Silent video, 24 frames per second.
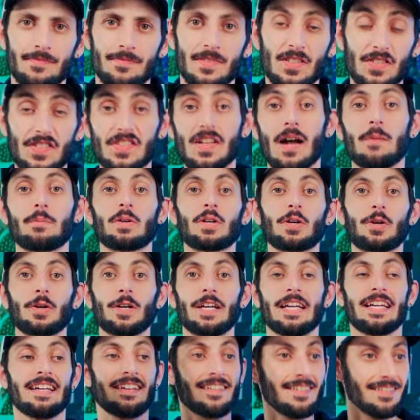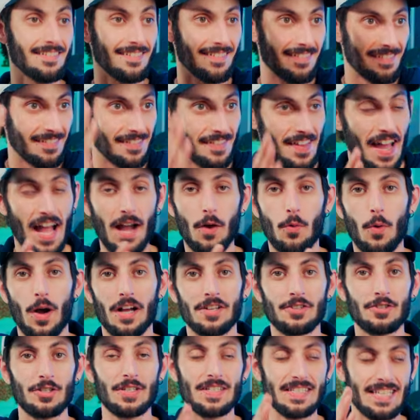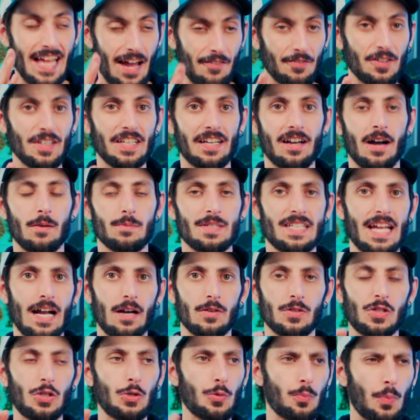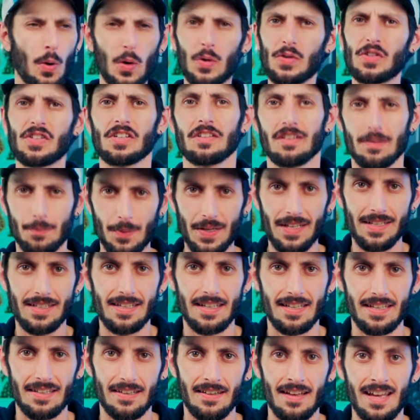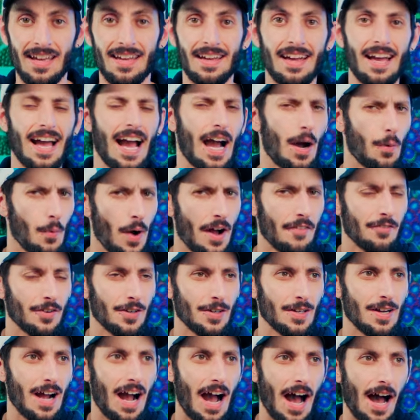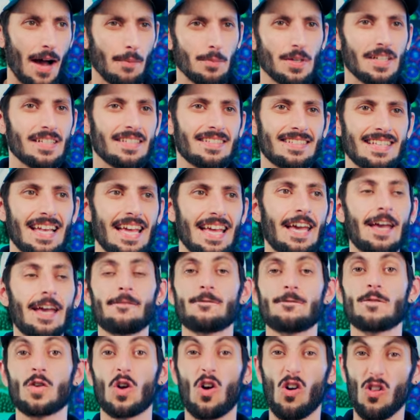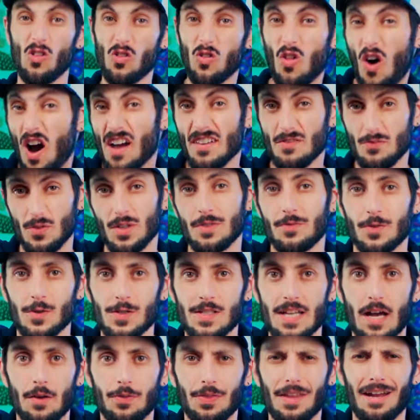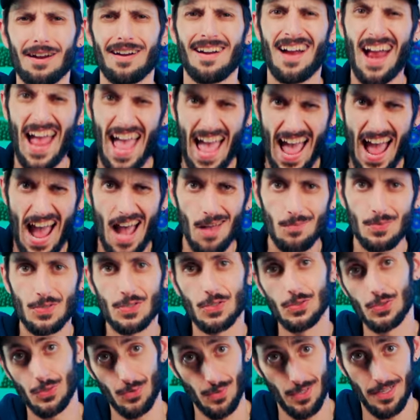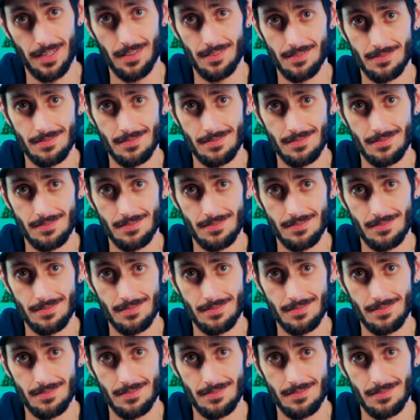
To some degree, that question definitely comes down to personal opinion. However, I'm gonna say for a lot of reefers out there, absolutely.